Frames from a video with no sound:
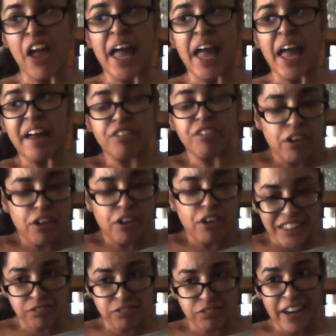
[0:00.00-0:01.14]
even though it's
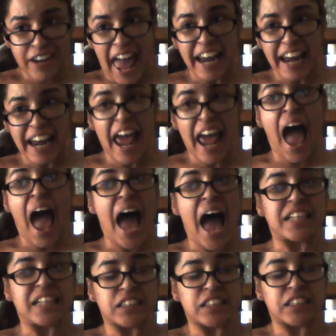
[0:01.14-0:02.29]
flat, I
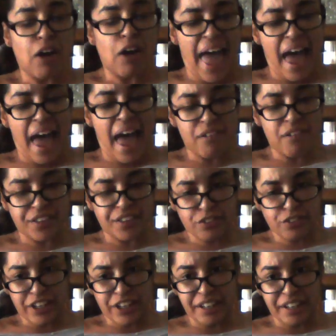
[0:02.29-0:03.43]
still have a
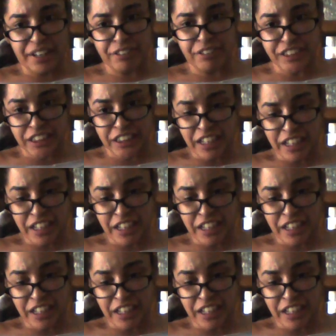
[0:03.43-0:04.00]
3D vision.